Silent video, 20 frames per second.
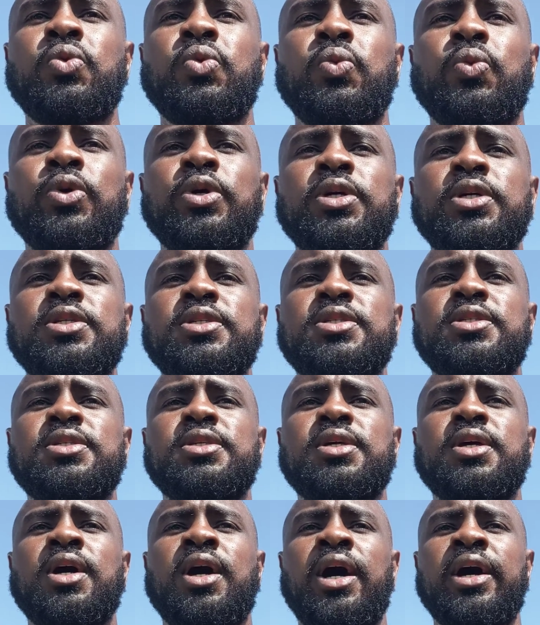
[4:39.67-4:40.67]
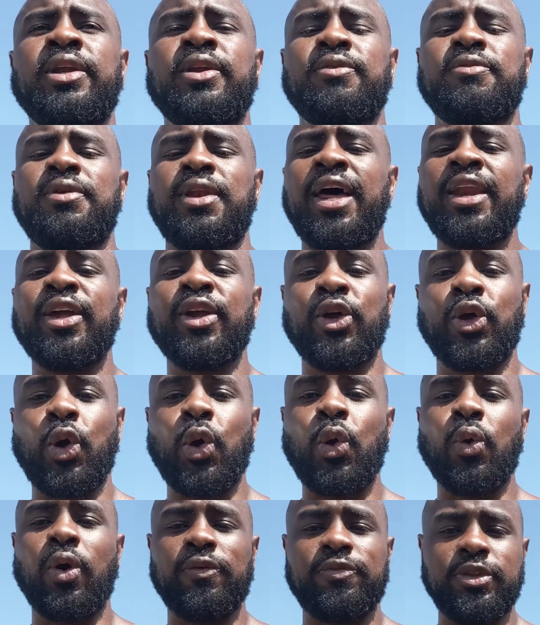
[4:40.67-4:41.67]
was kind of letting
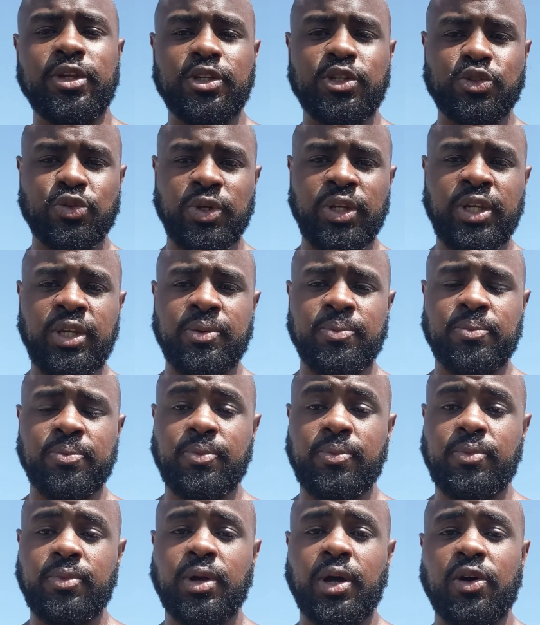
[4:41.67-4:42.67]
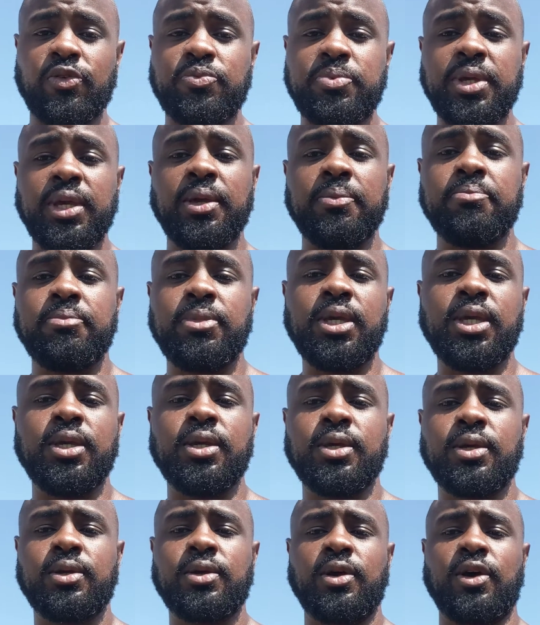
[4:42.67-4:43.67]
go of the dream of being me,
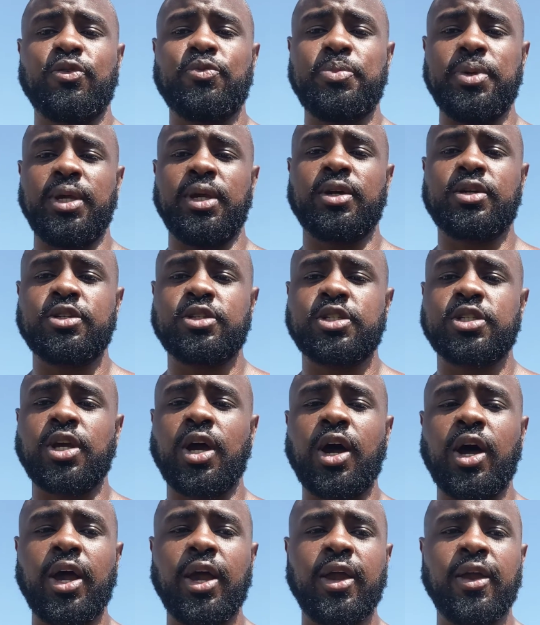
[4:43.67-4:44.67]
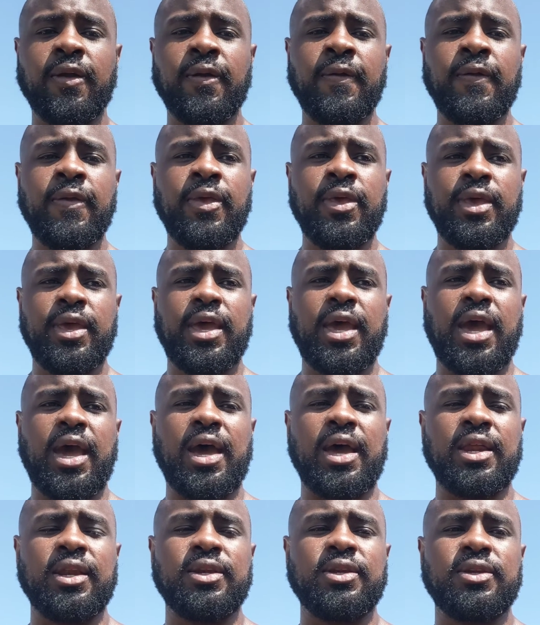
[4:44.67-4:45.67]
of being Kashai,
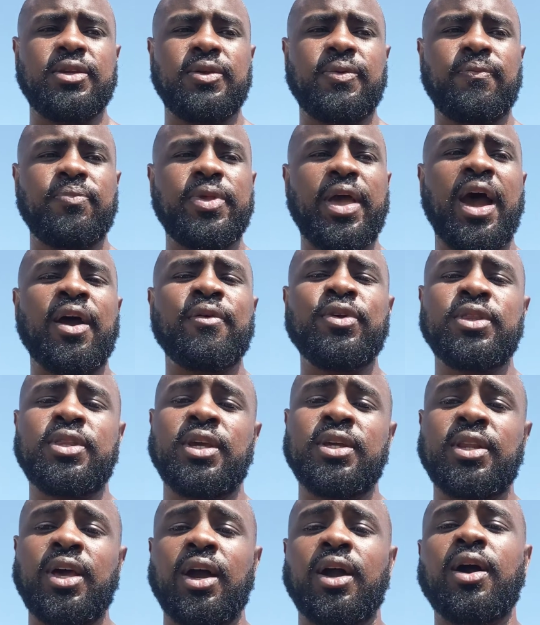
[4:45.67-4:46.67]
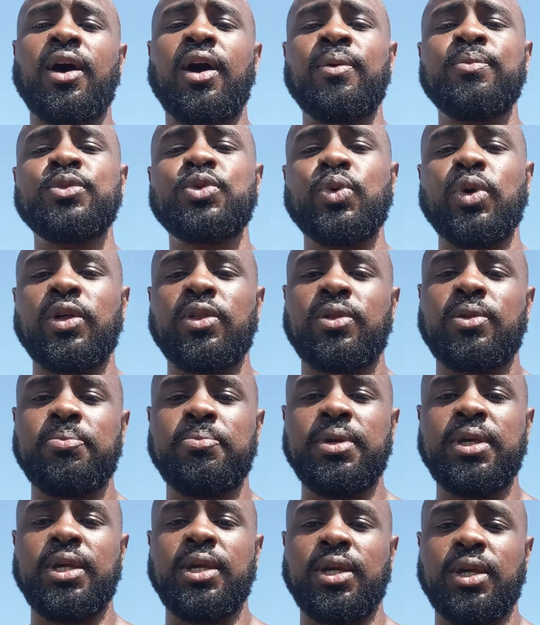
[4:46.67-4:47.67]
and everything that comes with
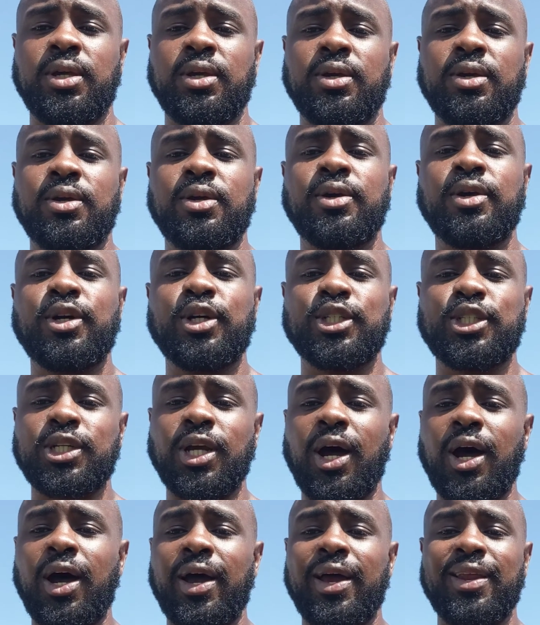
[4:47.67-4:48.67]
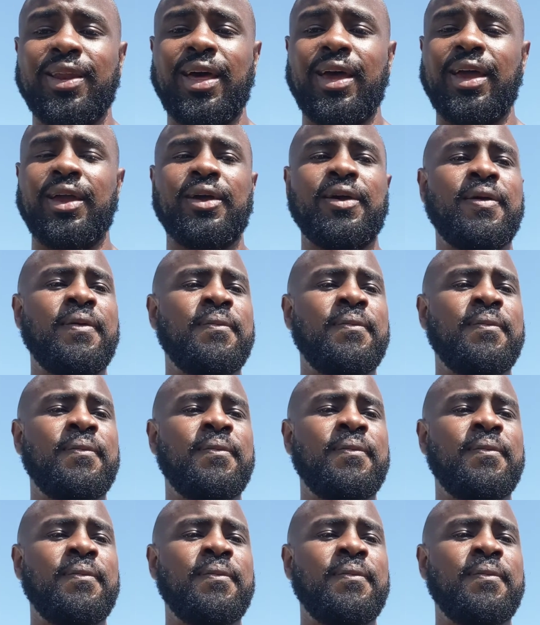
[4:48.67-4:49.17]
being Kashai, like